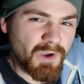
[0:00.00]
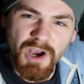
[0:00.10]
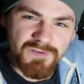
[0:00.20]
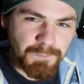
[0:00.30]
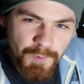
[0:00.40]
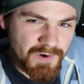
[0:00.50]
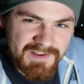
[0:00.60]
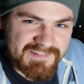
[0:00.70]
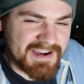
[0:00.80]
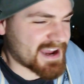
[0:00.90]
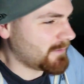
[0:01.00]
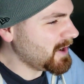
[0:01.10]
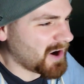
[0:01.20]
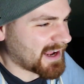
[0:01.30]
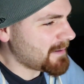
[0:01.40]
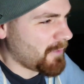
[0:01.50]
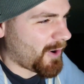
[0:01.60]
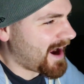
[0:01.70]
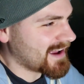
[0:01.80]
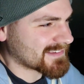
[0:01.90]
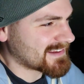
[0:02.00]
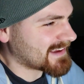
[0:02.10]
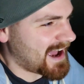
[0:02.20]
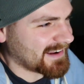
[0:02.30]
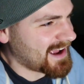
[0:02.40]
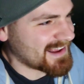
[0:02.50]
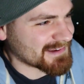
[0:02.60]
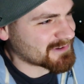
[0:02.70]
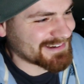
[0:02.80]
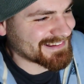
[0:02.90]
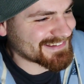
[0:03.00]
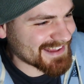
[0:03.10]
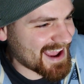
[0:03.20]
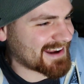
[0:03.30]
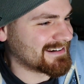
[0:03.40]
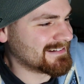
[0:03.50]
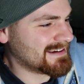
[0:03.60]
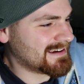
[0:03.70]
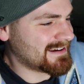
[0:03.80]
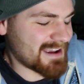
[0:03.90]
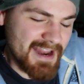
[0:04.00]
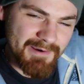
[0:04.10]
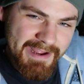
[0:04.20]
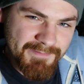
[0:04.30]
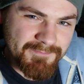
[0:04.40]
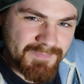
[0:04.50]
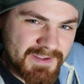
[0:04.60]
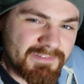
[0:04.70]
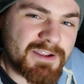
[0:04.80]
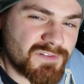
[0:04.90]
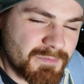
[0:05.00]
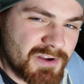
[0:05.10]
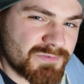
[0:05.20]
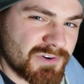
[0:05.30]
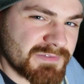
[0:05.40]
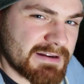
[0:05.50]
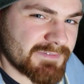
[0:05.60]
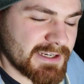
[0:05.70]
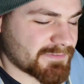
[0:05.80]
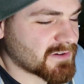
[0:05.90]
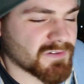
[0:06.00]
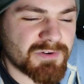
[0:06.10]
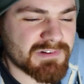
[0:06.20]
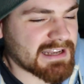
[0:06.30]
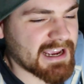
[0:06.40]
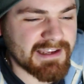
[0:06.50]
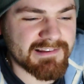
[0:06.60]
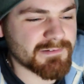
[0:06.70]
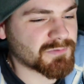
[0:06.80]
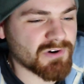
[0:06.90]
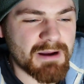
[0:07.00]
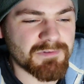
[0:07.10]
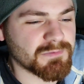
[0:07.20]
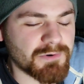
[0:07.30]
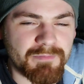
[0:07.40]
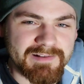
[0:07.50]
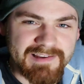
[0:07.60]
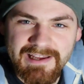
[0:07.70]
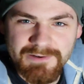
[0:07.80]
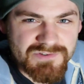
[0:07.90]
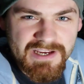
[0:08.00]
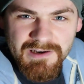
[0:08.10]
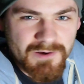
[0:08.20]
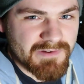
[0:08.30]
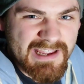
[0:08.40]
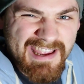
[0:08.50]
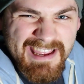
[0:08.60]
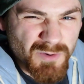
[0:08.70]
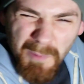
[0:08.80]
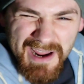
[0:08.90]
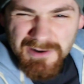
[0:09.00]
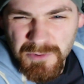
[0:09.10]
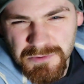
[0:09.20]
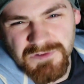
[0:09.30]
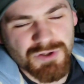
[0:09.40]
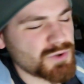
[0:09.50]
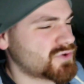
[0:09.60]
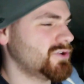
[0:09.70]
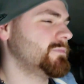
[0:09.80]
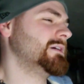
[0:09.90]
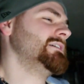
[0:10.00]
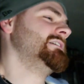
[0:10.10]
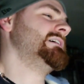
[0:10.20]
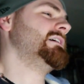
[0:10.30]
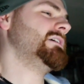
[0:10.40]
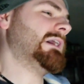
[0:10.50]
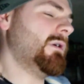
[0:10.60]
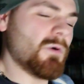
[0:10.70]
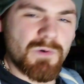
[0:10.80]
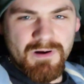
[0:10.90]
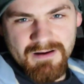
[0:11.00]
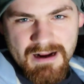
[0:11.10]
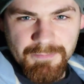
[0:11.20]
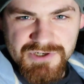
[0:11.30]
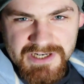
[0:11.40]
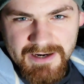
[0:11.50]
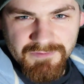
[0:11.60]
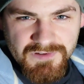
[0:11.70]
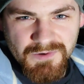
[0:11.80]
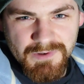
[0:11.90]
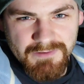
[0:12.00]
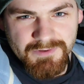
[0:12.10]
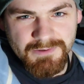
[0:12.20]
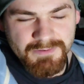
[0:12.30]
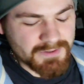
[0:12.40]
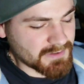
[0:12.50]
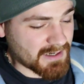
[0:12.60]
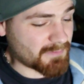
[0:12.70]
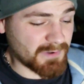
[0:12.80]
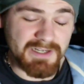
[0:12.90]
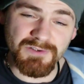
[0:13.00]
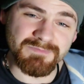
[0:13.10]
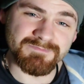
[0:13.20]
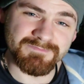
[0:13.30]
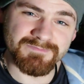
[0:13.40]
We got to get more eyes on this guy. The guy's absolutely insane. Anyway, thank you so much for watching my video. Thank you so much for liking and subscribing and supporting my tiny little channel over here, hidden away in the corners of YouTube. Whew, I appreciate every single one of you. I really do.